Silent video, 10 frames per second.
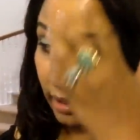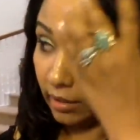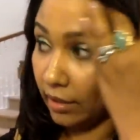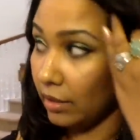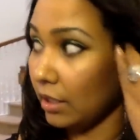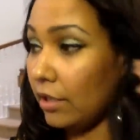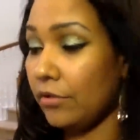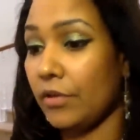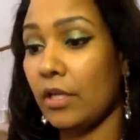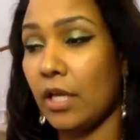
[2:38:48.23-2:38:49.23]
And and
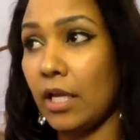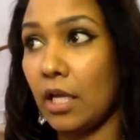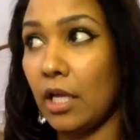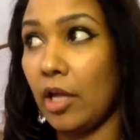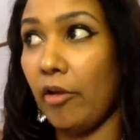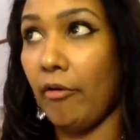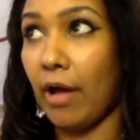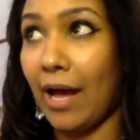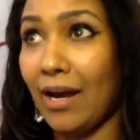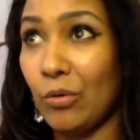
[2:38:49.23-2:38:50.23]
another thing, like
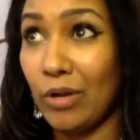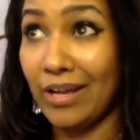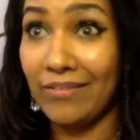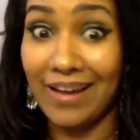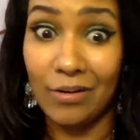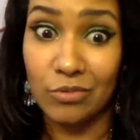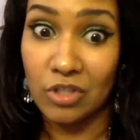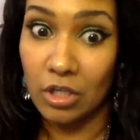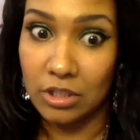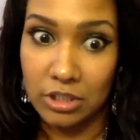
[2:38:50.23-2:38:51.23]
I don't I, I don't
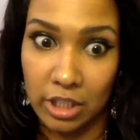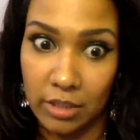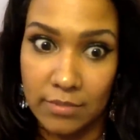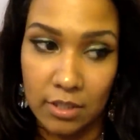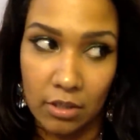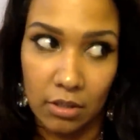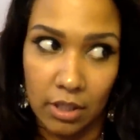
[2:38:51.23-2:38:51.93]
talk to James at all.